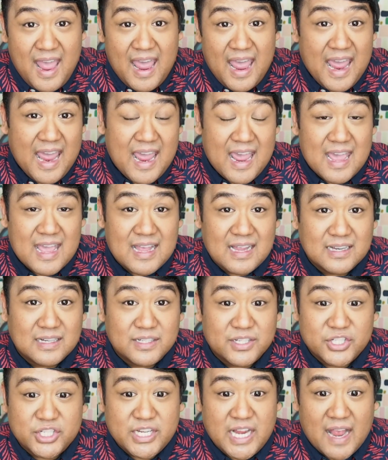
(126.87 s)

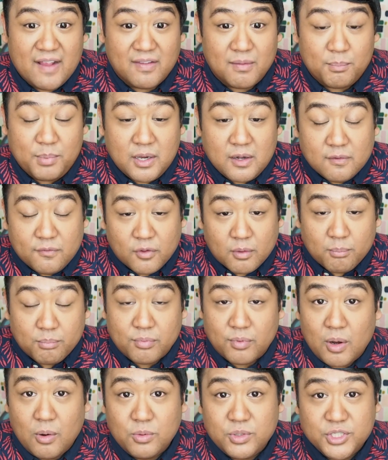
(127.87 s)
and she has a beautiful
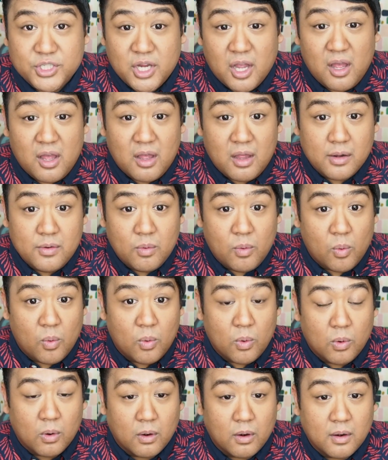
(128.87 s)
brooch on,
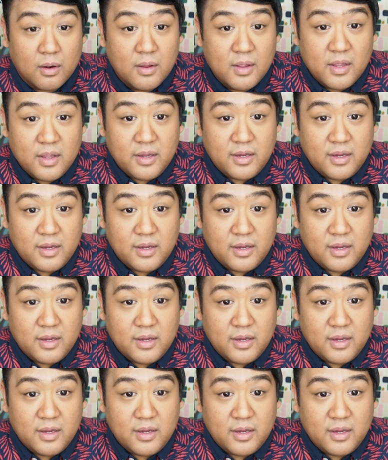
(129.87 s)
or,